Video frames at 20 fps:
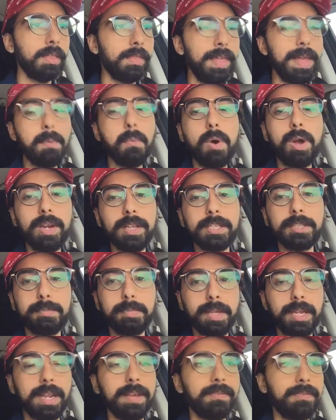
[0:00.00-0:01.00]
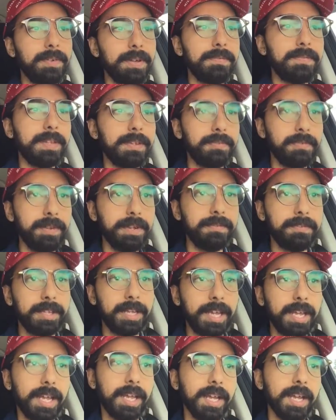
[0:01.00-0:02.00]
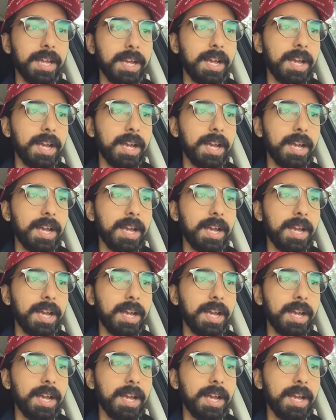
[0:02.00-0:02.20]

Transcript: They want to split it 50-50